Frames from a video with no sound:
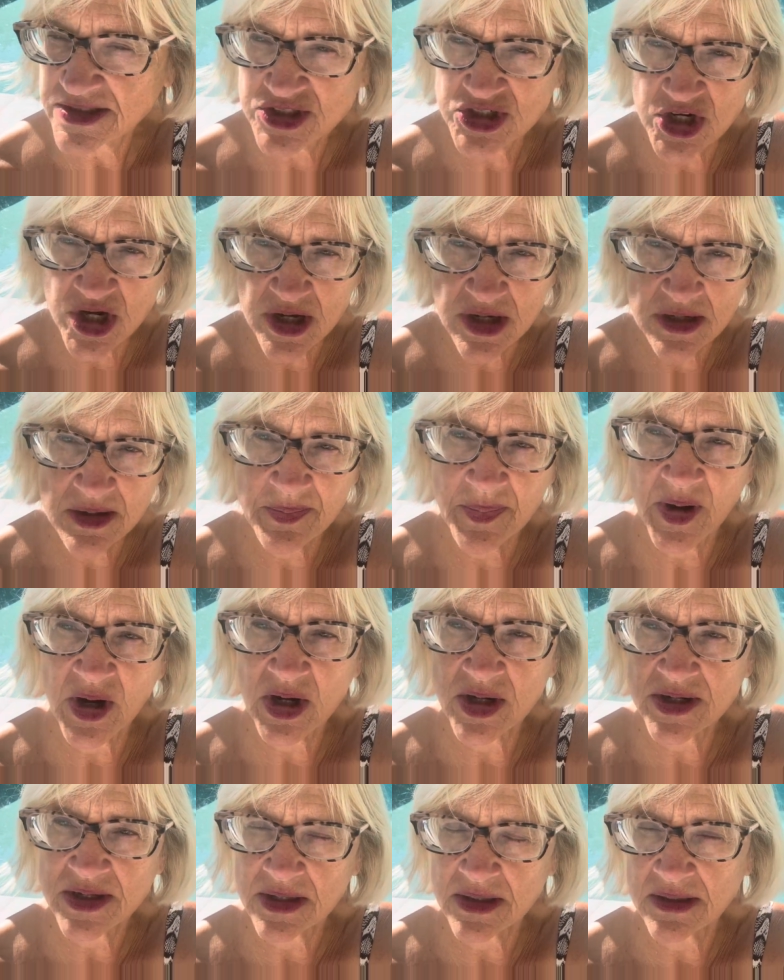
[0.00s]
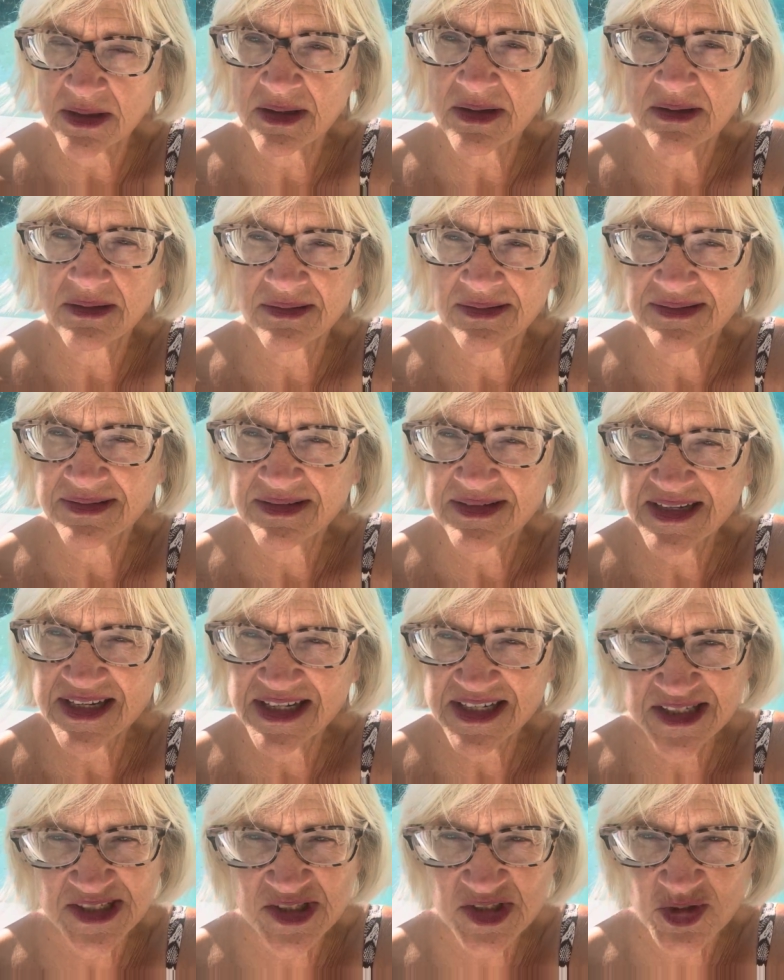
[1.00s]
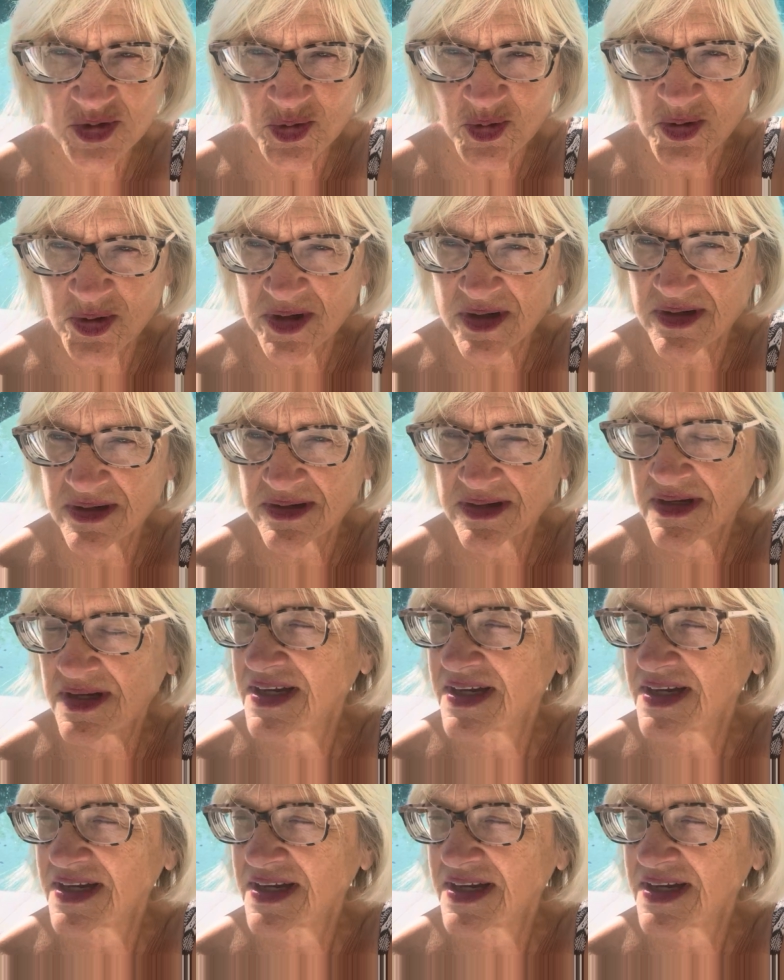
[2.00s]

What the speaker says: dog barking next door,